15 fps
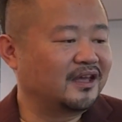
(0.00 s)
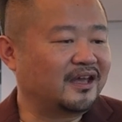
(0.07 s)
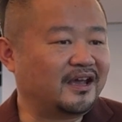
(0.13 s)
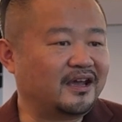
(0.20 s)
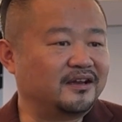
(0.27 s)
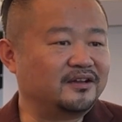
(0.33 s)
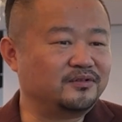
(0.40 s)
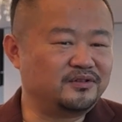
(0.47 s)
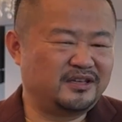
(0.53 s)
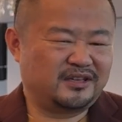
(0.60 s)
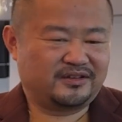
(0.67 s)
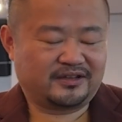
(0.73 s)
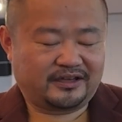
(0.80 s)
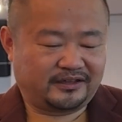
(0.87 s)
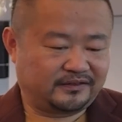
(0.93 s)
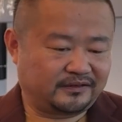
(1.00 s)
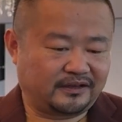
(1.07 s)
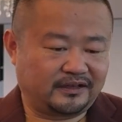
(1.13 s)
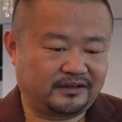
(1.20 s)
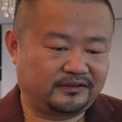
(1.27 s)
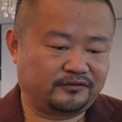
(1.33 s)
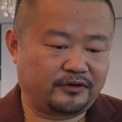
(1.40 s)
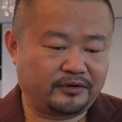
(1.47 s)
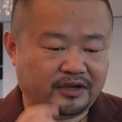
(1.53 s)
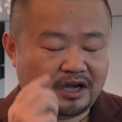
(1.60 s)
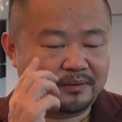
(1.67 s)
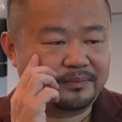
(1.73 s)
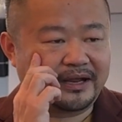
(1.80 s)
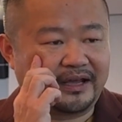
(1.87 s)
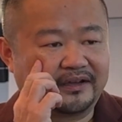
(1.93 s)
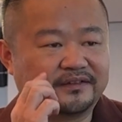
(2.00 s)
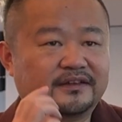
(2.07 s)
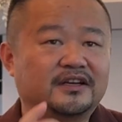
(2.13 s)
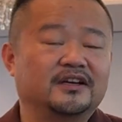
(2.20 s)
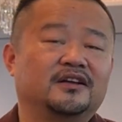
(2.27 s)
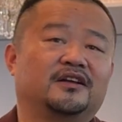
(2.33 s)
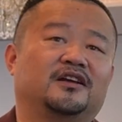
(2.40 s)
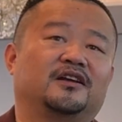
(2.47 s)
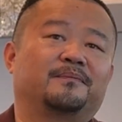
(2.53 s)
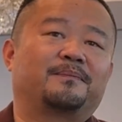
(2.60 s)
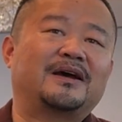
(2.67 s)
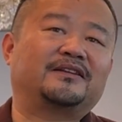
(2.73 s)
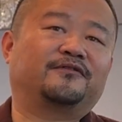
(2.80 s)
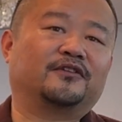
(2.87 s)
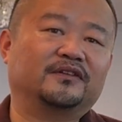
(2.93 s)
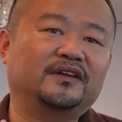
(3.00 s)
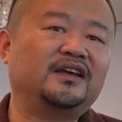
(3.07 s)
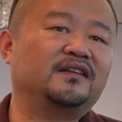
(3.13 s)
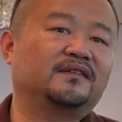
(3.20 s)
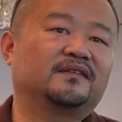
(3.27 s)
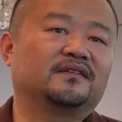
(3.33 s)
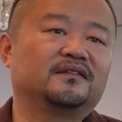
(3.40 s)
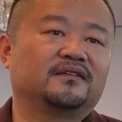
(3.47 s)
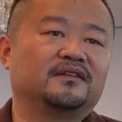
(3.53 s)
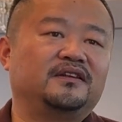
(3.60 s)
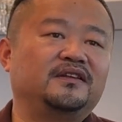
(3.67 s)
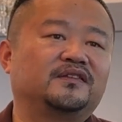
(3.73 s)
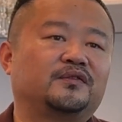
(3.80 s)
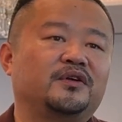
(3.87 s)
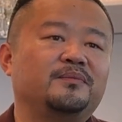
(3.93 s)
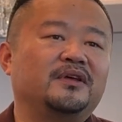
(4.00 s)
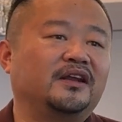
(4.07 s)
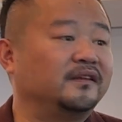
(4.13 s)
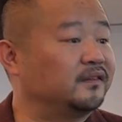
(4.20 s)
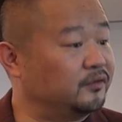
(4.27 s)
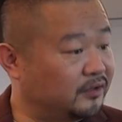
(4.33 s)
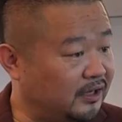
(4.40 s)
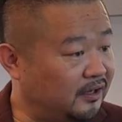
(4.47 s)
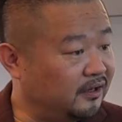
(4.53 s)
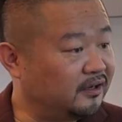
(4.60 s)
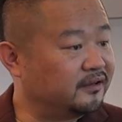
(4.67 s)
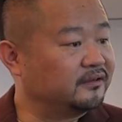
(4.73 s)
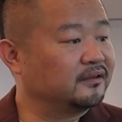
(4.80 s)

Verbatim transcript: and you need it's it's very complex. But for this, in three minutes you can learn